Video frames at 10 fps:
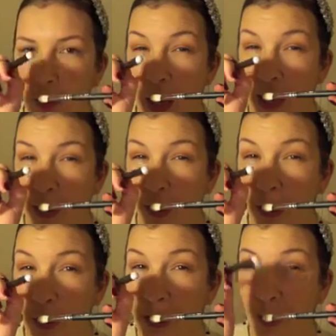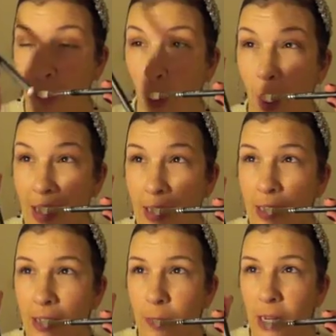painted the little tip
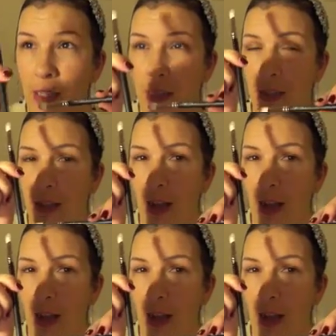white because